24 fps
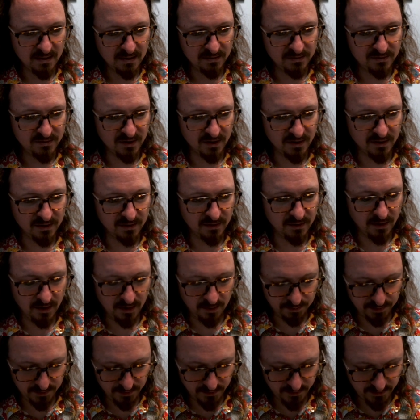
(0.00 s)
Done
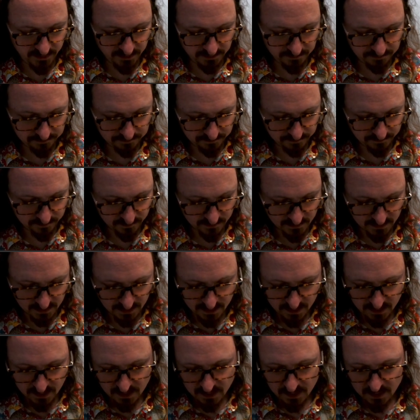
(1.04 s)
uploading.
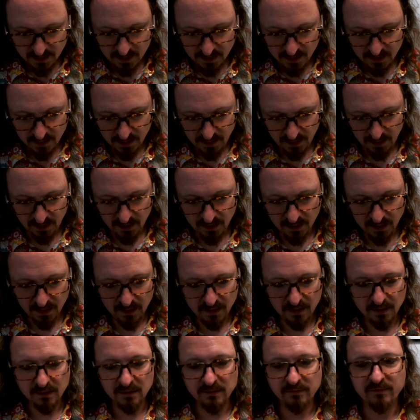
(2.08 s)

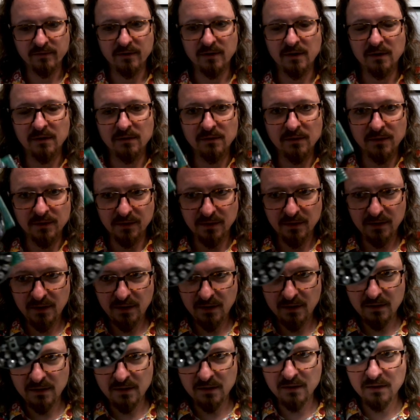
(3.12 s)
And if I look
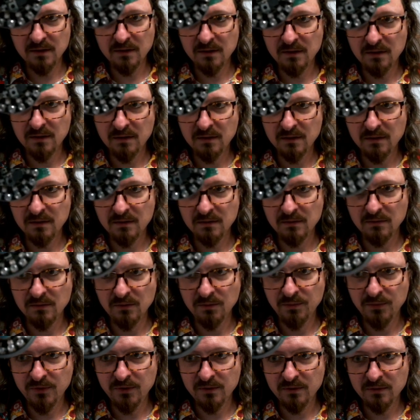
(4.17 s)
here,
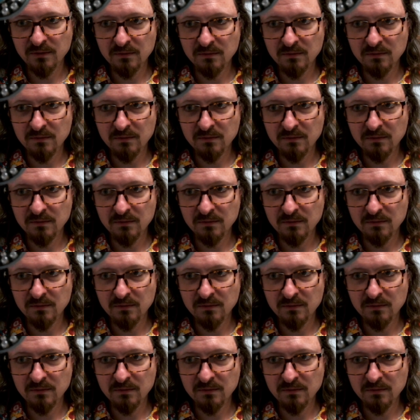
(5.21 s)
oops.